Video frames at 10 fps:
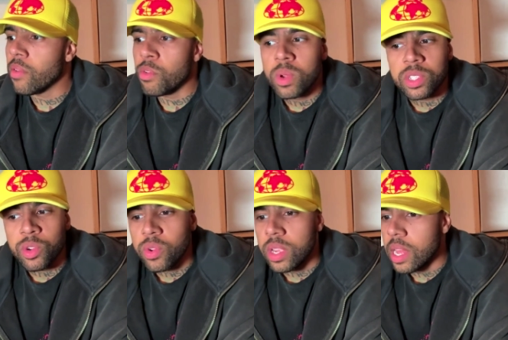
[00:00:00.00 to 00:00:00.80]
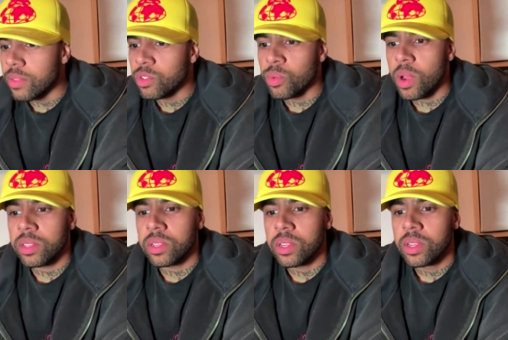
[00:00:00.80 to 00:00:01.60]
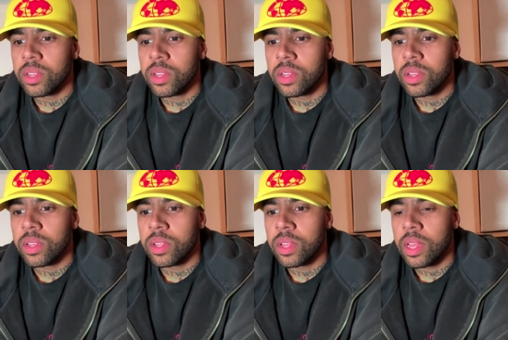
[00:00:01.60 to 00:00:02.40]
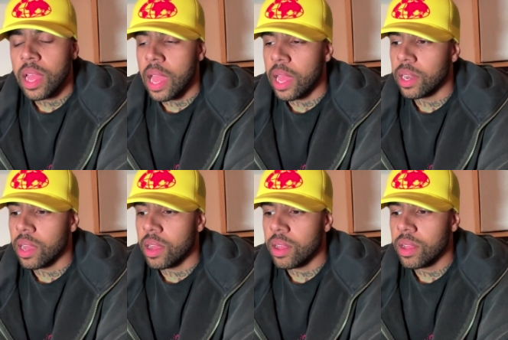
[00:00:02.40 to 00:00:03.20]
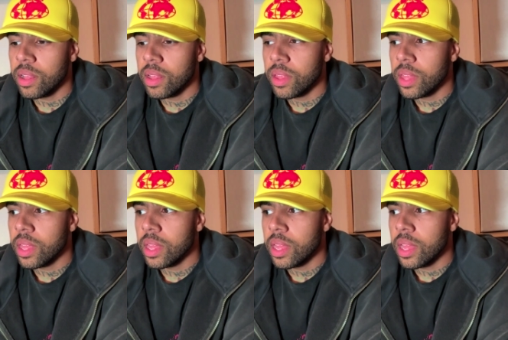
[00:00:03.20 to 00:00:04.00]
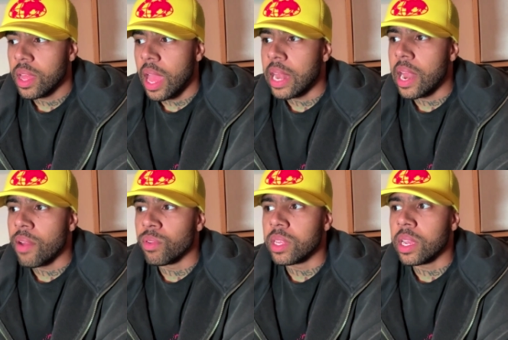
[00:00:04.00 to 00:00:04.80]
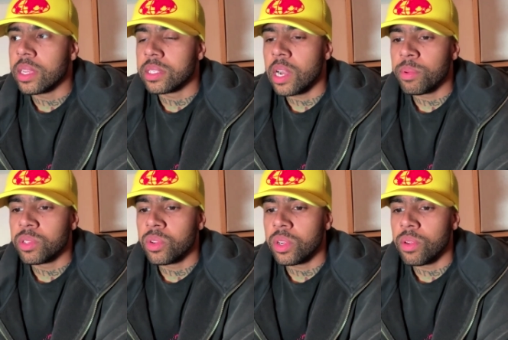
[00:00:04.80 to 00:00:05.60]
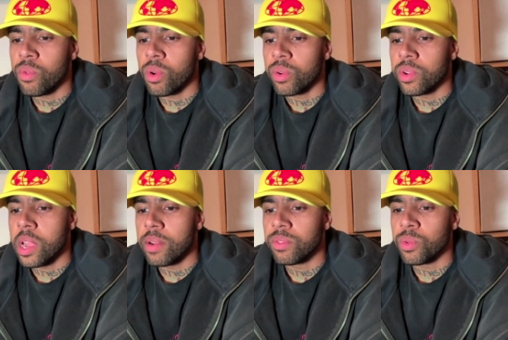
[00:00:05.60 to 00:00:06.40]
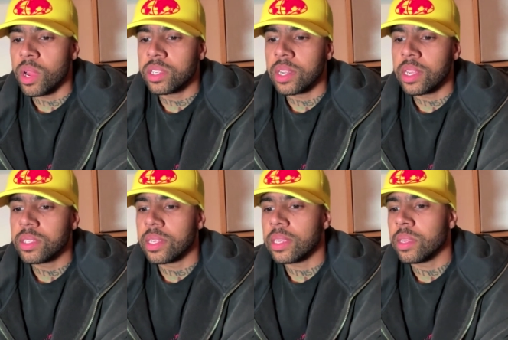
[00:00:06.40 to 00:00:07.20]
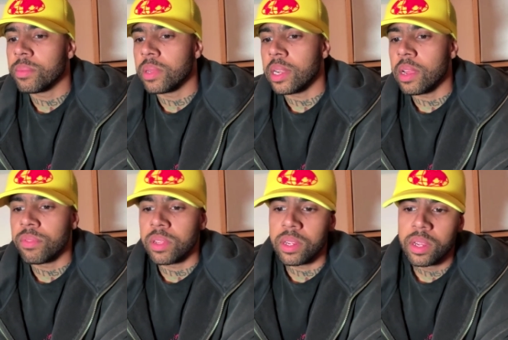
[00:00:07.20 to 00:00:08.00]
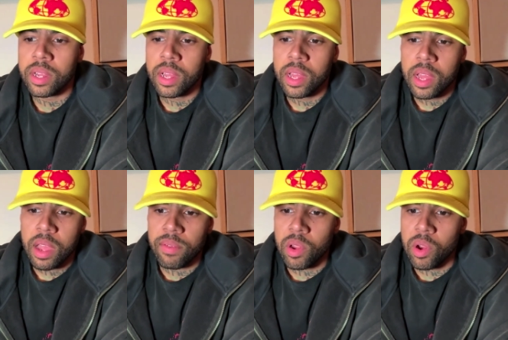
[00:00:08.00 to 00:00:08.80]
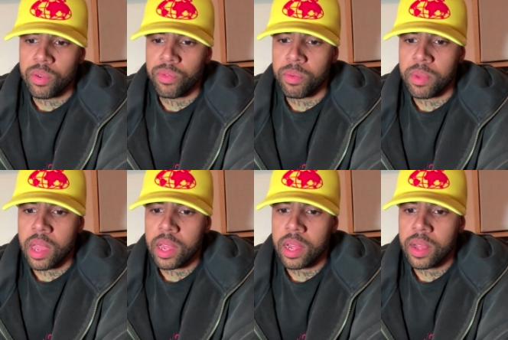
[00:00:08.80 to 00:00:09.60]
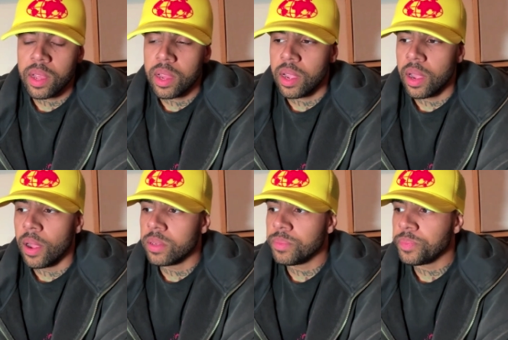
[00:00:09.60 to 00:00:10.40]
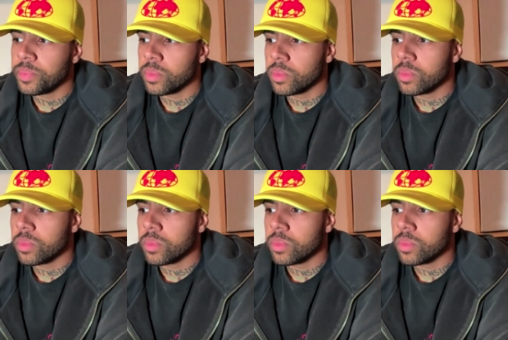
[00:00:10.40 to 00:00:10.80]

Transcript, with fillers: everyone's a creative director, and uh, and everything is an opportunity for creative direction. That's that's something I definitely have learned from Ye. Um,